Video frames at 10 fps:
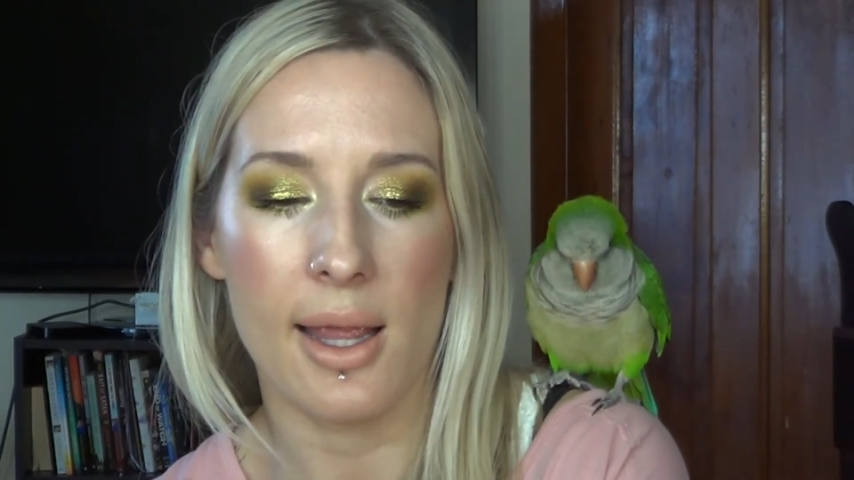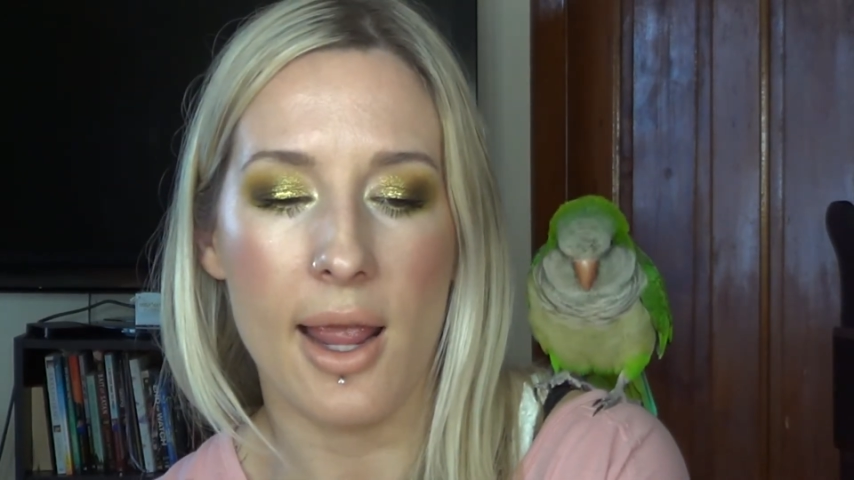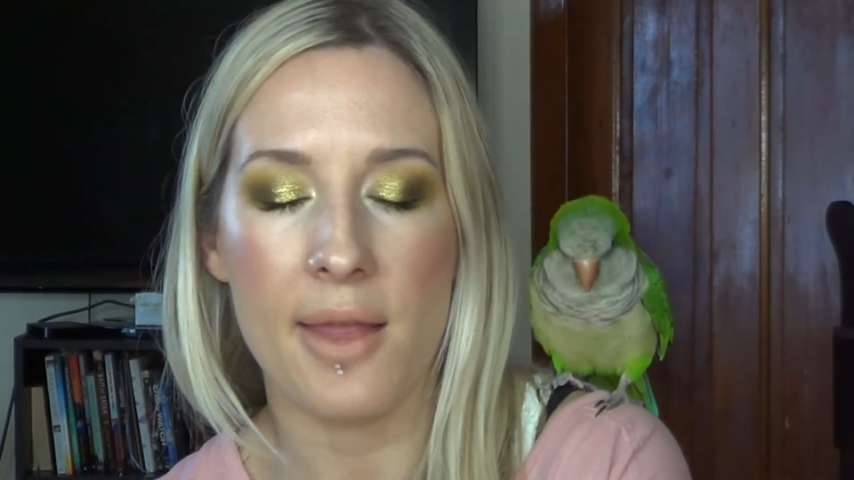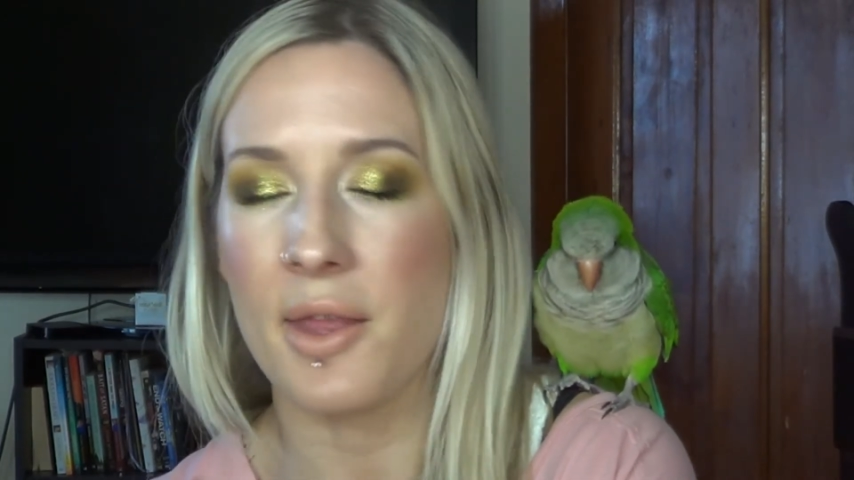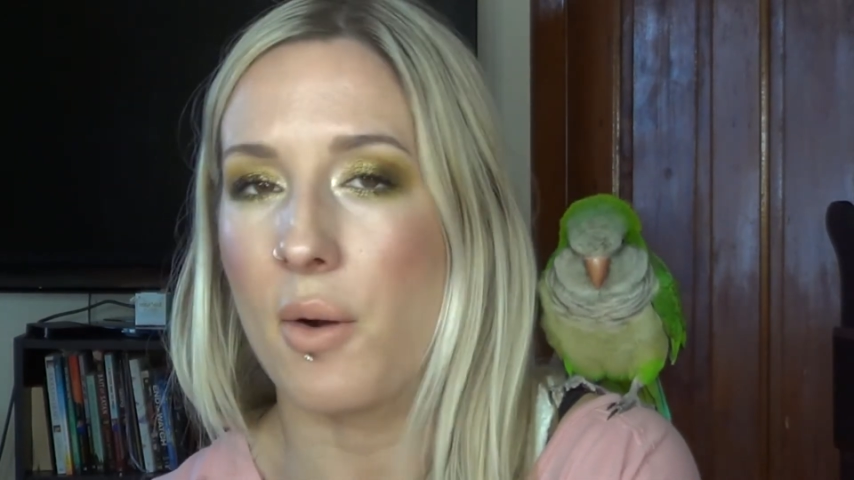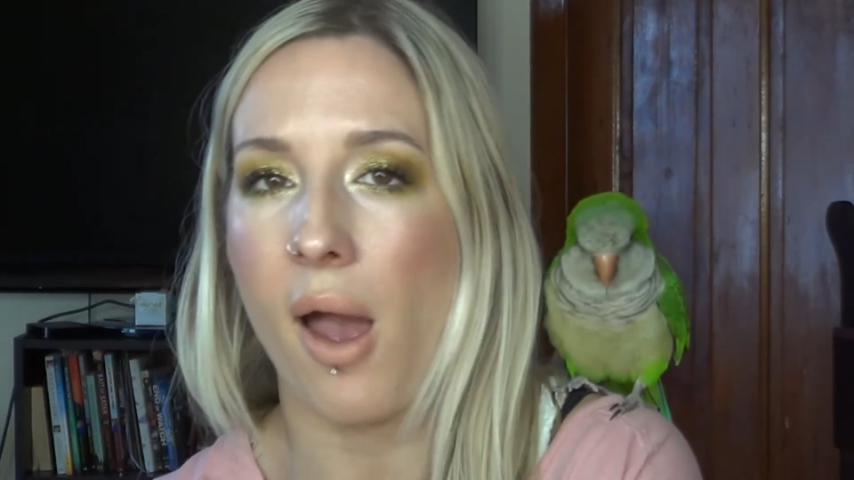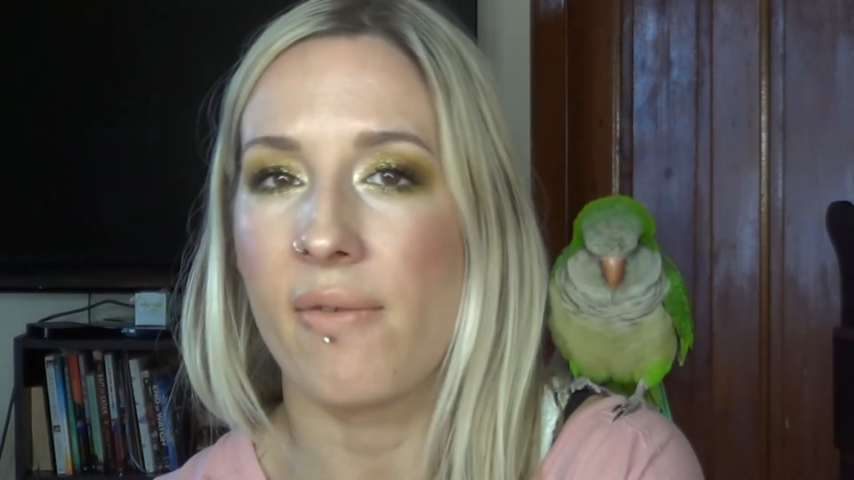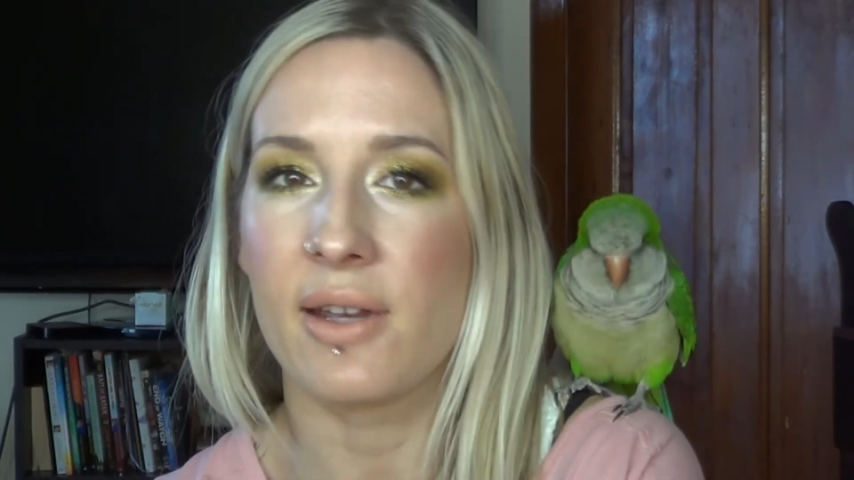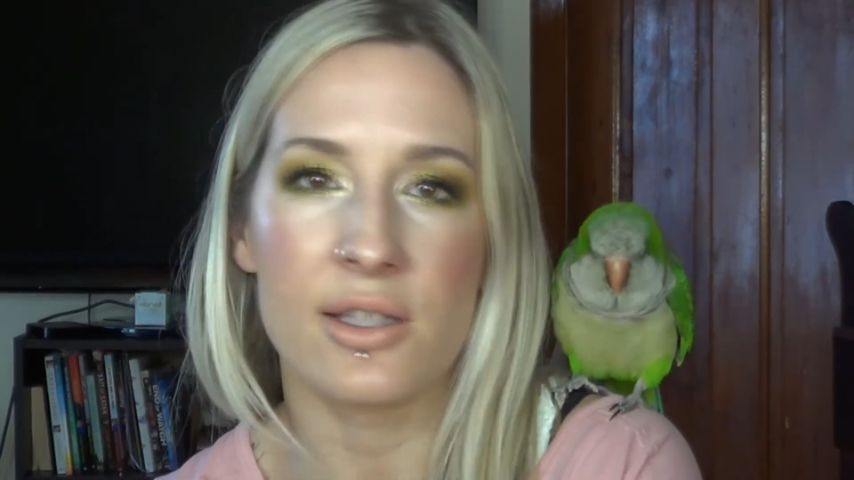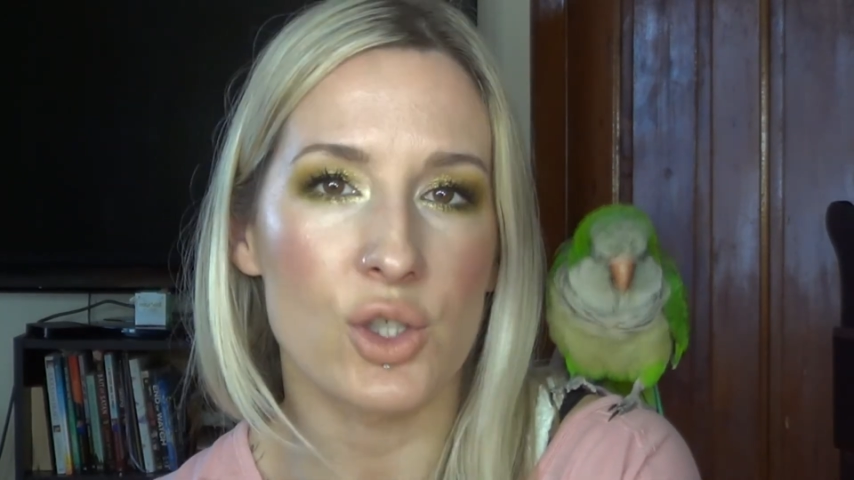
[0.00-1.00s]
and they don't
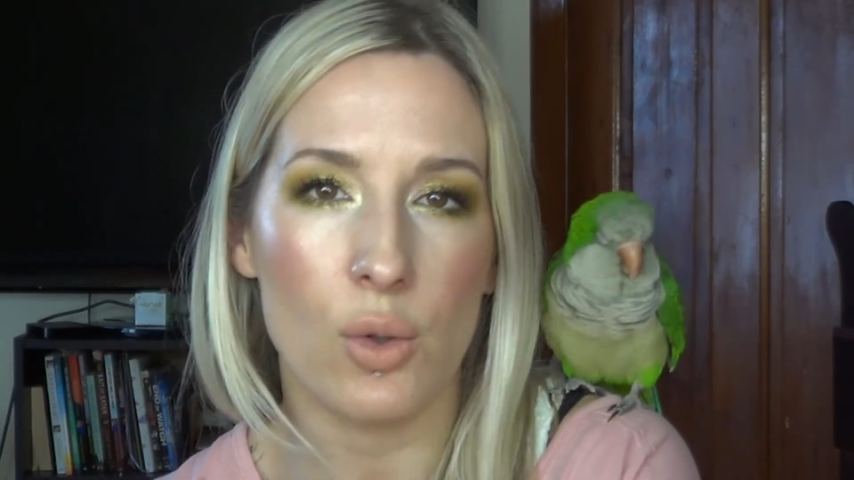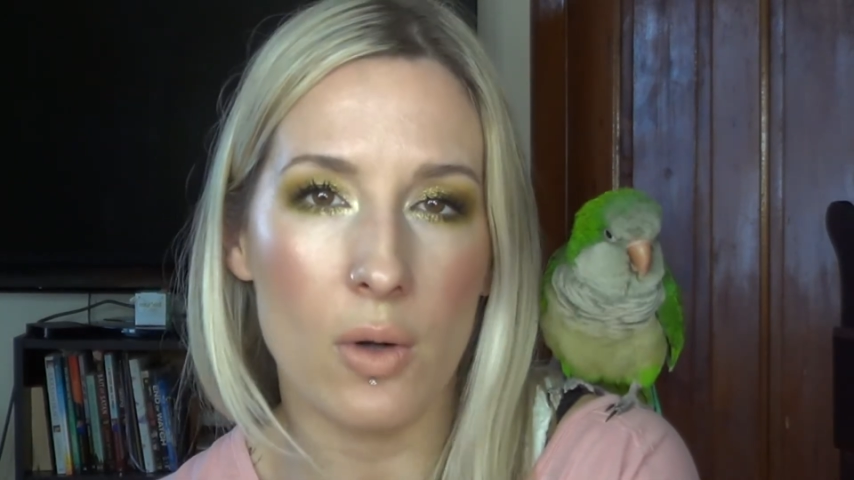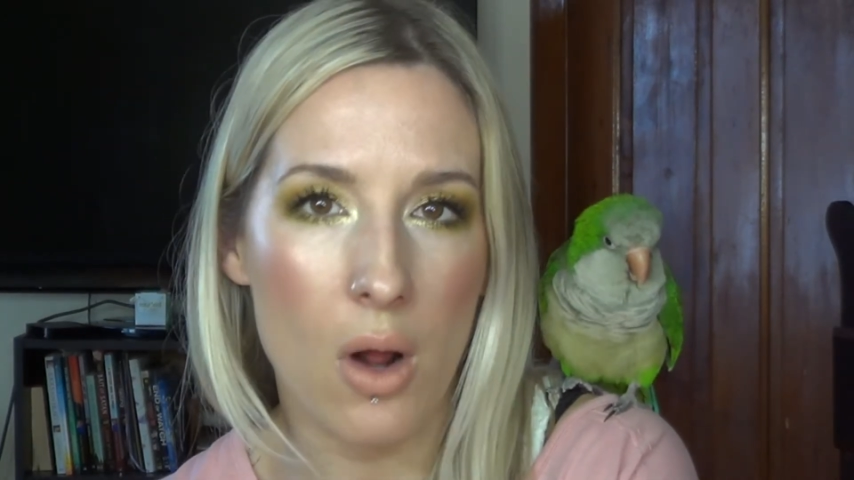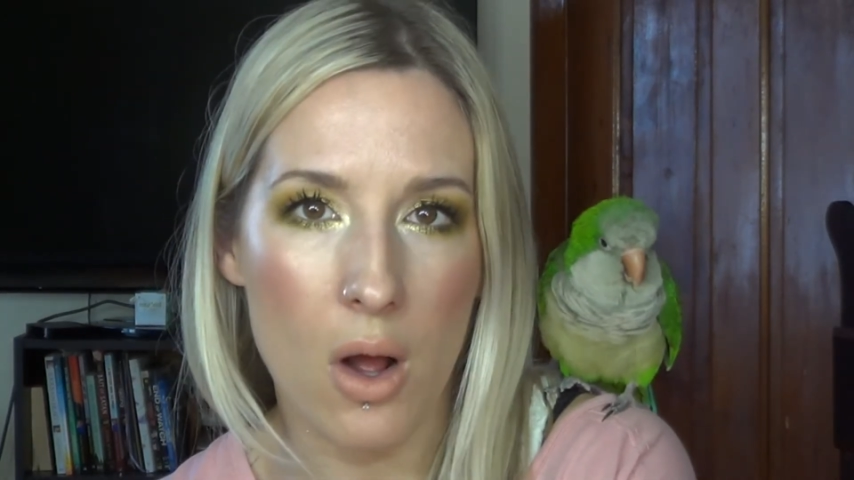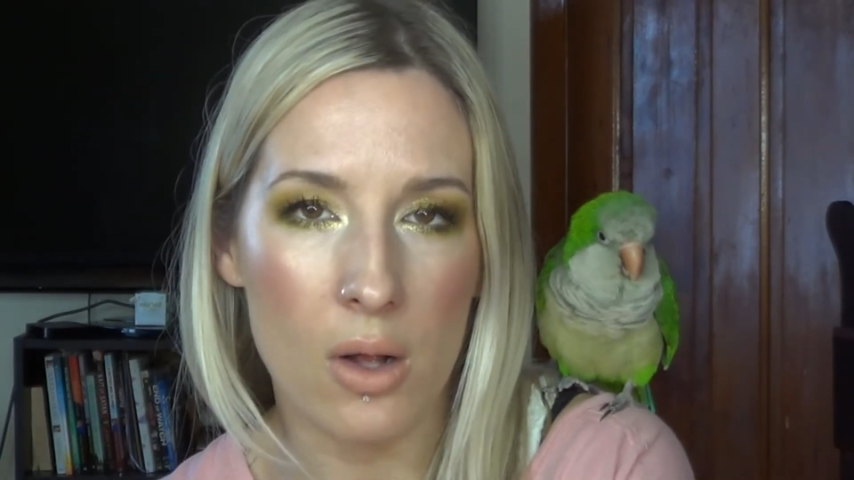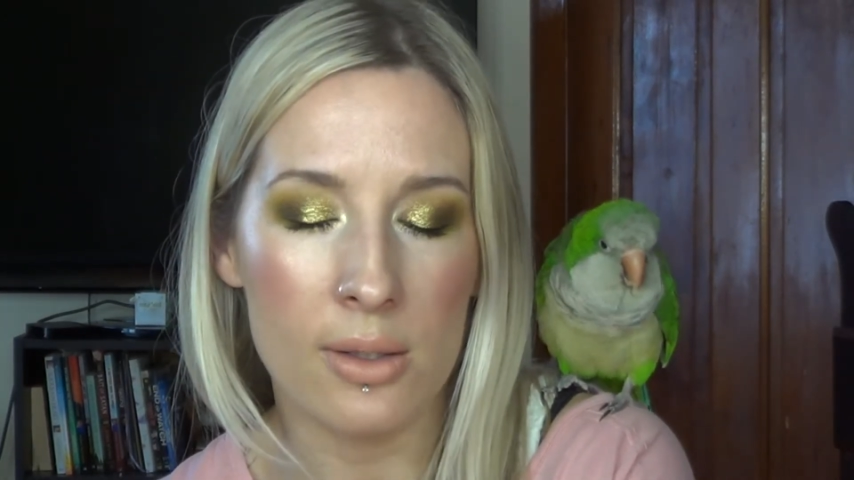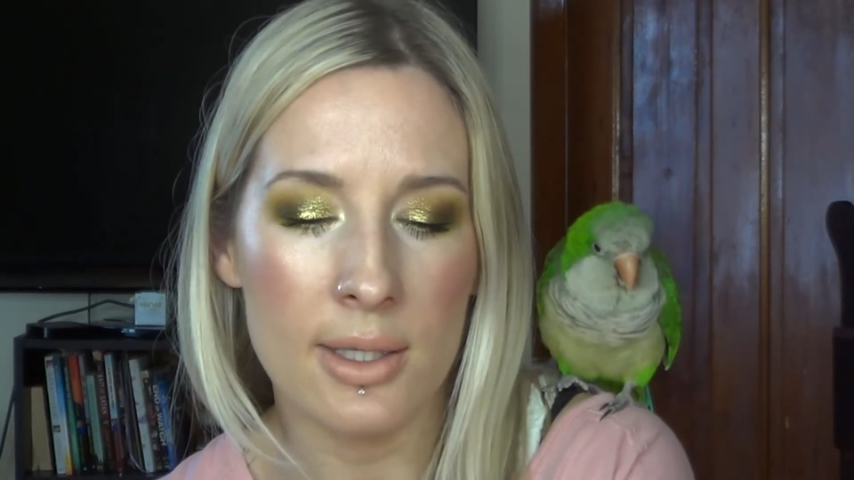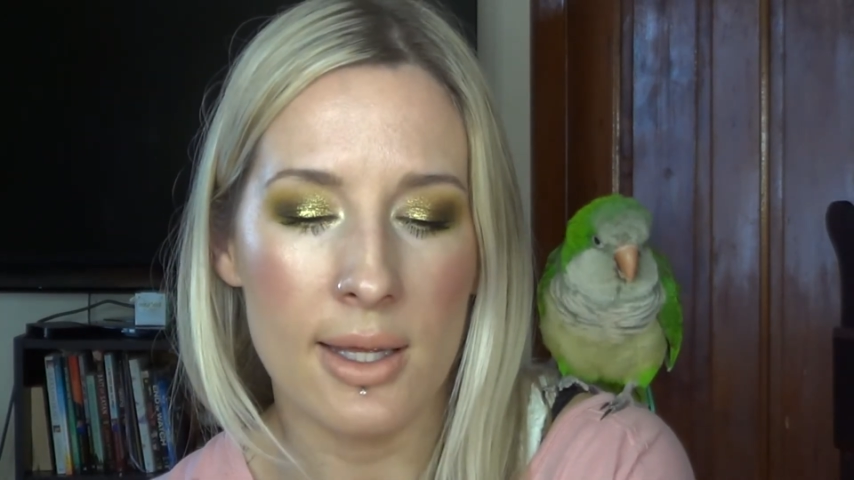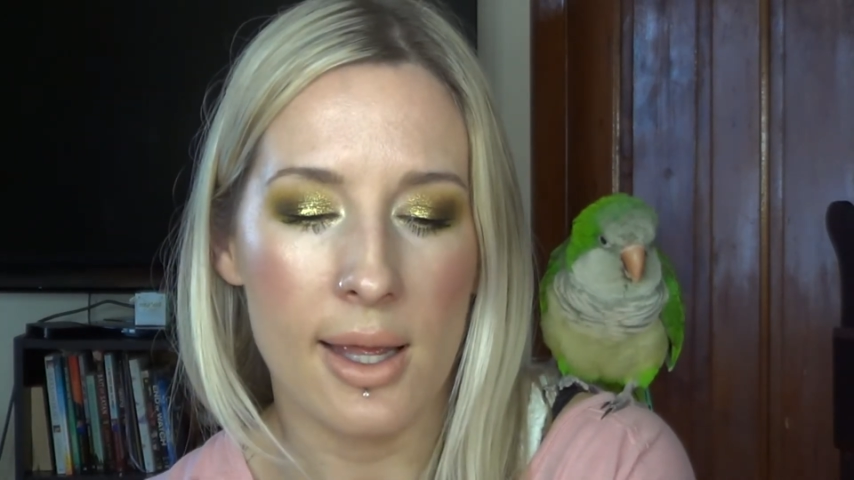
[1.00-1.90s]
have it in store at all,